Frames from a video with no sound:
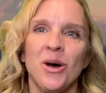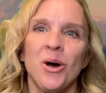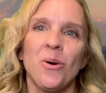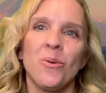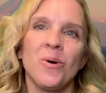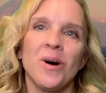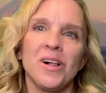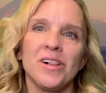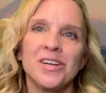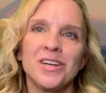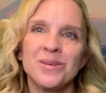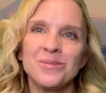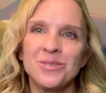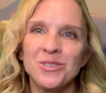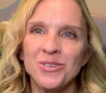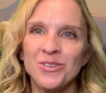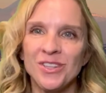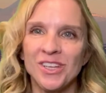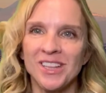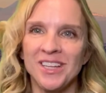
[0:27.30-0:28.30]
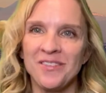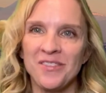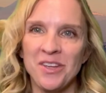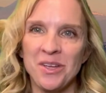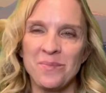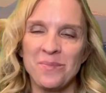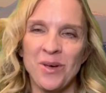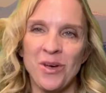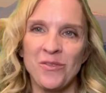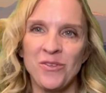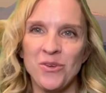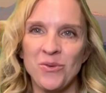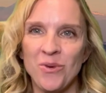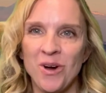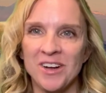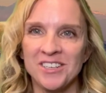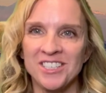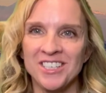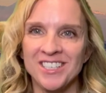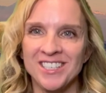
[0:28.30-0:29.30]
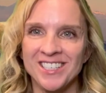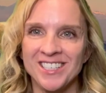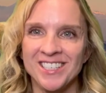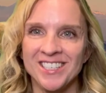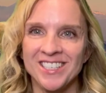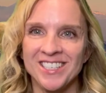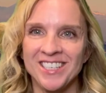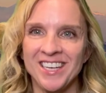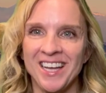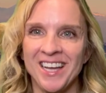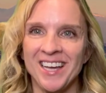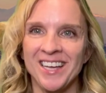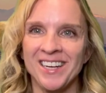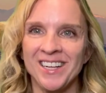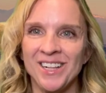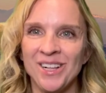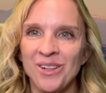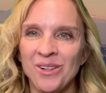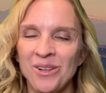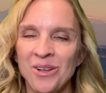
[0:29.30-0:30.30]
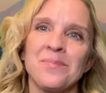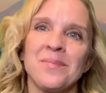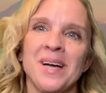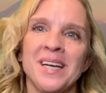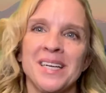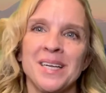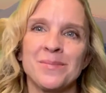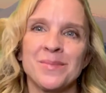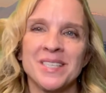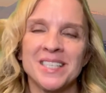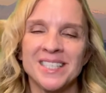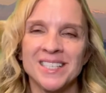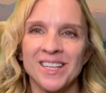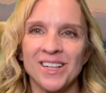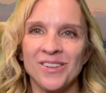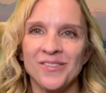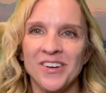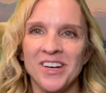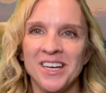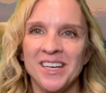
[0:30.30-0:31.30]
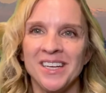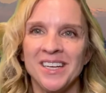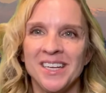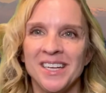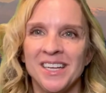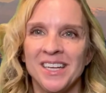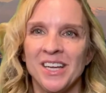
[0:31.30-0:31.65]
Welcome to the Living in Bellevue, Washington channel. My name is SILVA.